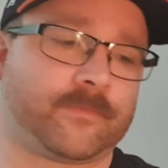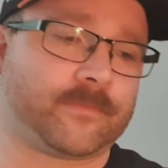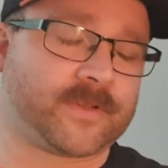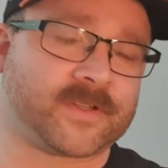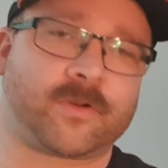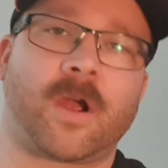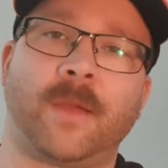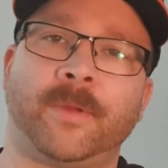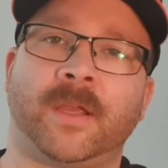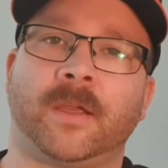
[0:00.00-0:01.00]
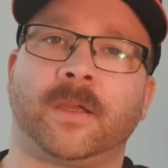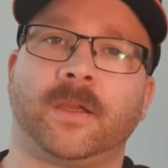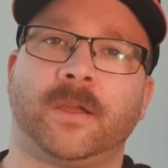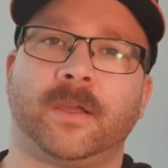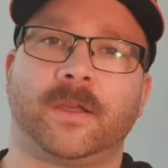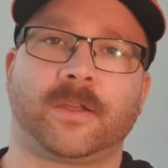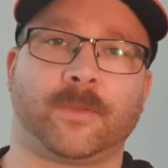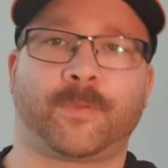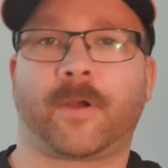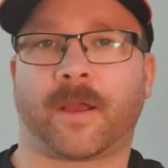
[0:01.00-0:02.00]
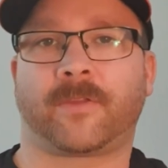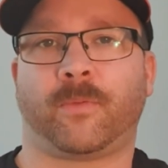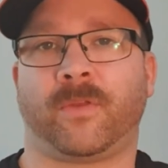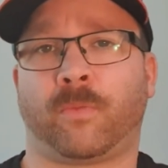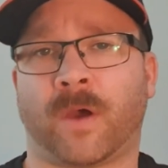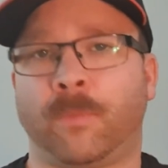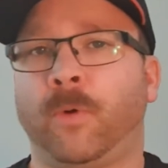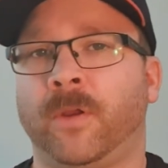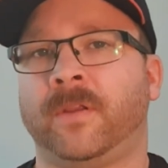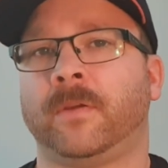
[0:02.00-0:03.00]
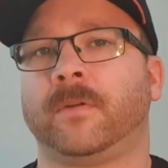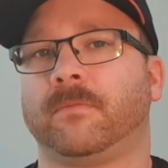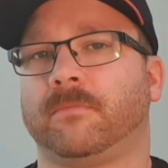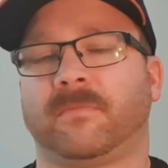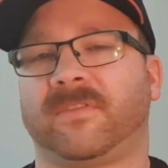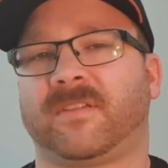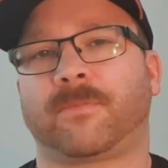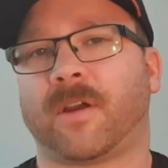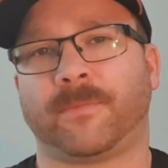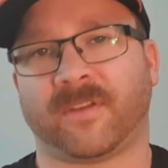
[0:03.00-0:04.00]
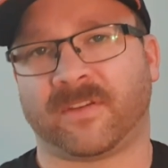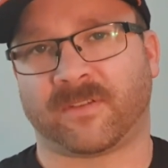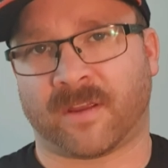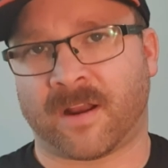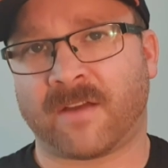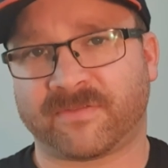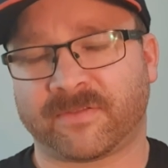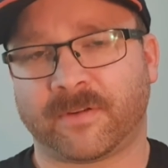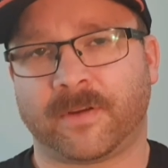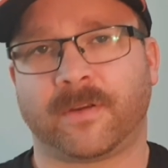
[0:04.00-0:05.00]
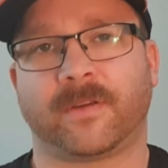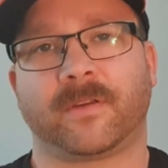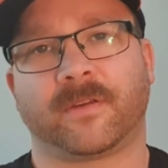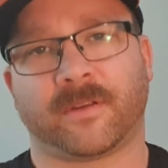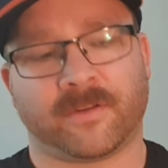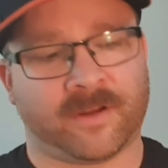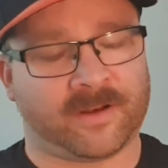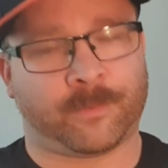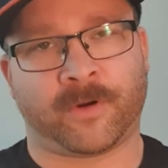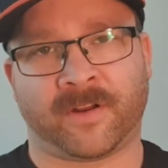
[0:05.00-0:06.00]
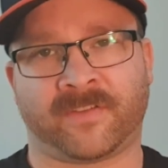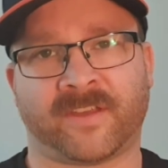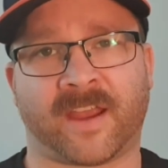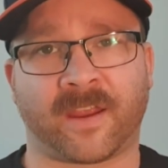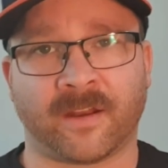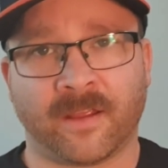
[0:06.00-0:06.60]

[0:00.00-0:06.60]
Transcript: Describing your product with one word sometimes isn't enough, and you need to put in a second.